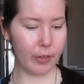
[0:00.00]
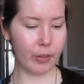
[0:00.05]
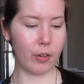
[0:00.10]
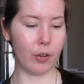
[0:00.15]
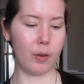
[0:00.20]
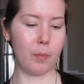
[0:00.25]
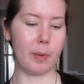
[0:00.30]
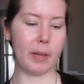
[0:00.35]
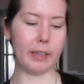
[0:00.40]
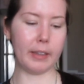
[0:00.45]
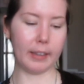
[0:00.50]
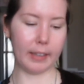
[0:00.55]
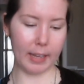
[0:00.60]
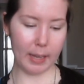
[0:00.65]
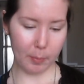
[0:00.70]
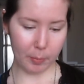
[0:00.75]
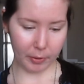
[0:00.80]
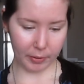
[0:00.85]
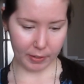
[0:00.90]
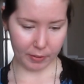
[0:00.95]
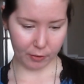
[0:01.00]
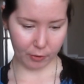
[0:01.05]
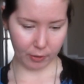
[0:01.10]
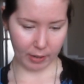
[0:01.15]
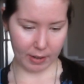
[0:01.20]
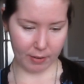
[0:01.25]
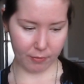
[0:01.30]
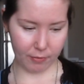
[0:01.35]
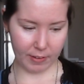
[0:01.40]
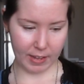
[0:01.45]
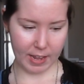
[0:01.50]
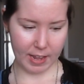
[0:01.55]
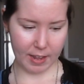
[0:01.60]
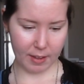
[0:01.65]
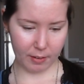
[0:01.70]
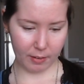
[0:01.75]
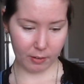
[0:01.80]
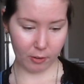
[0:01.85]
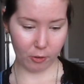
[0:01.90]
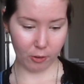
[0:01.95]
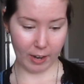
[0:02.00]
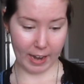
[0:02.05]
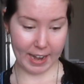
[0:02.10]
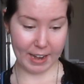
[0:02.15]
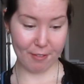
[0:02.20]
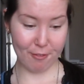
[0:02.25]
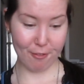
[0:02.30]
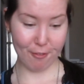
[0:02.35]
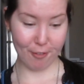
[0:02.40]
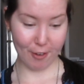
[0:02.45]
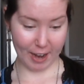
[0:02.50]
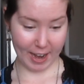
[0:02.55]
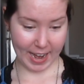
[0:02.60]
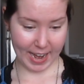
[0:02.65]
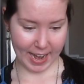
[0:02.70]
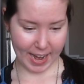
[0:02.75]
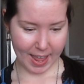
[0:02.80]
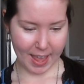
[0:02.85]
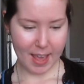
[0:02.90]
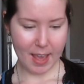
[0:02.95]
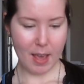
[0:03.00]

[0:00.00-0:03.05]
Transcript: could be labeled as grain-free,